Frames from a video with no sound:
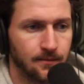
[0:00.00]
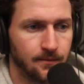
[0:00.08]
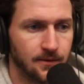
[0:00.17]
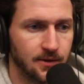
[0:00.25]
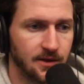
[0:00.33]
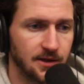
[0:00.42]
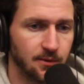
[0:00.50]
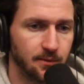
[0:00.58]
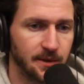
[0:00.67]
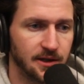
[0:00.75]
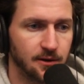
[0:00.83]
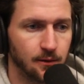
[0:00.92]
So this would
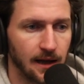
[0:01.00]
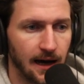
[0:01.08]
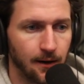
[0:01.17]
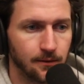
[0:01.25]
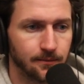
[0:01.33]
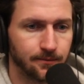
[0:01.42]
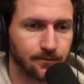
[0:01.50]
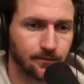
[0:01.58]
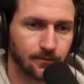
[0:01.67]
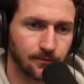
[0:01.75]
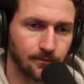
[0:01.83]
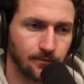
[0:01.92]
be too loud,
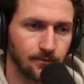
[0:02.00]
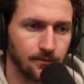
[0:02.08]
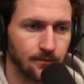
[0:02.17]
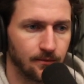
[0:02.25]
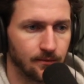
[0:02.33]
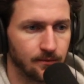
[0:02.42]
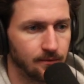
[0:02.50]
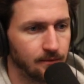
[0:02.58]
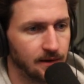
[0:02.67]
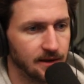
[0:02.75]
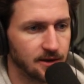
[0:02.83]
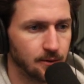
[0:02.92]

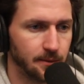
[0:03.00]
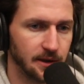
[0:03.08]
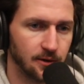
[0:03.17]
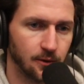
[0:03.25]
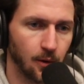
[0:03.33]
and this would be too